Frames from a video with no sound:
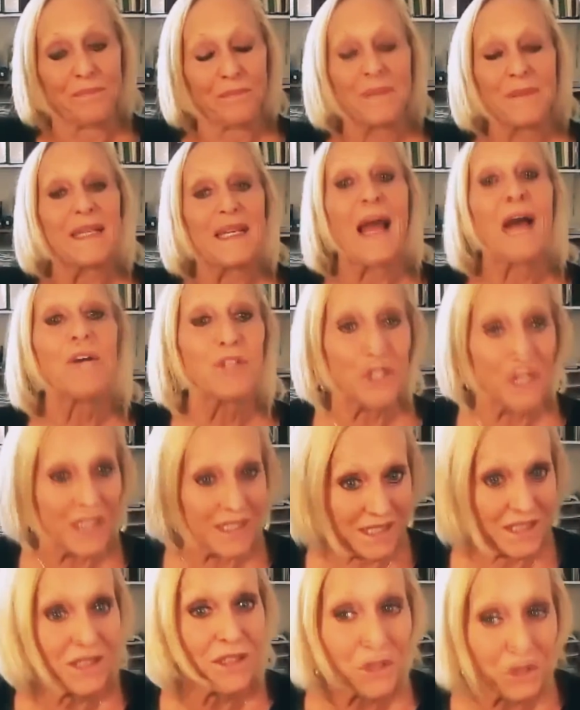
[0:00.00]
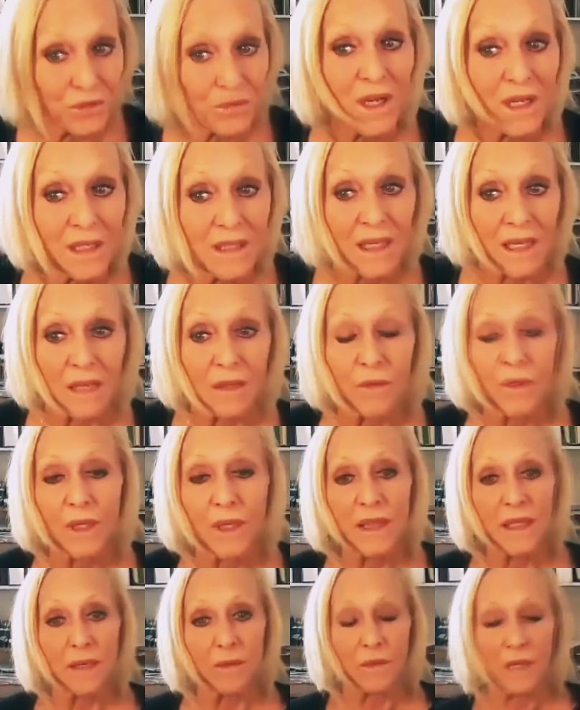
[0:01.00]
but now she's still struggling
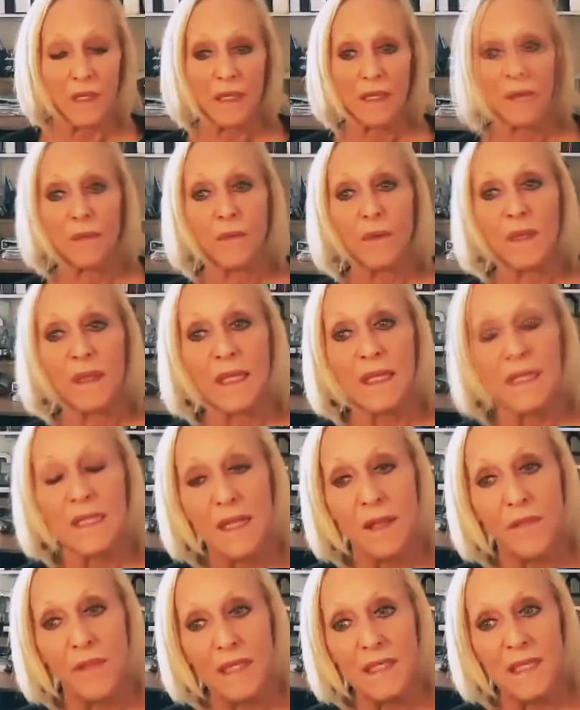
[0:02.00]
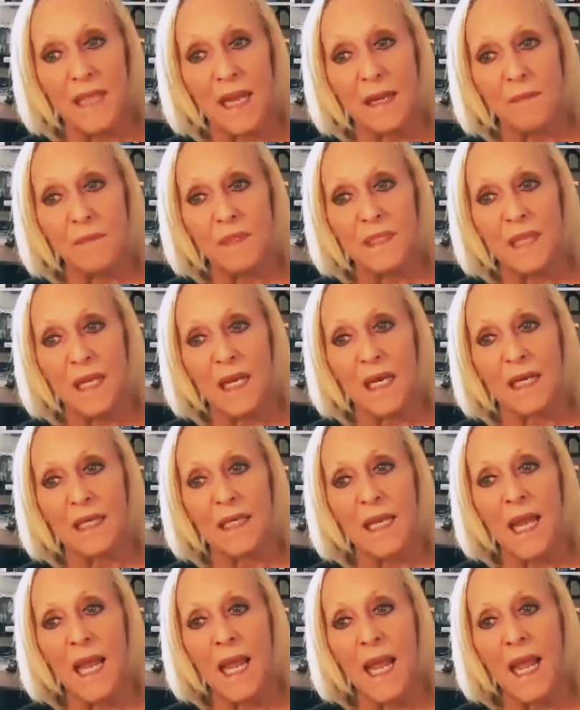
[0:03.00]
with with, with her, the same
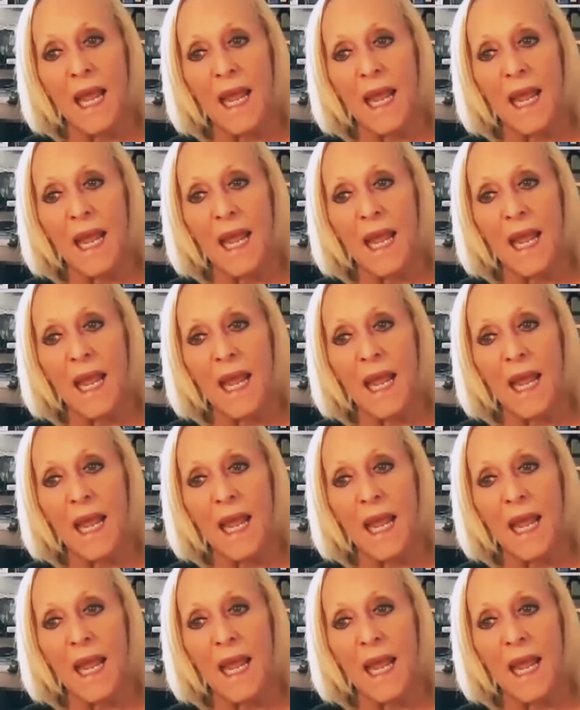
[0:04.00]
son,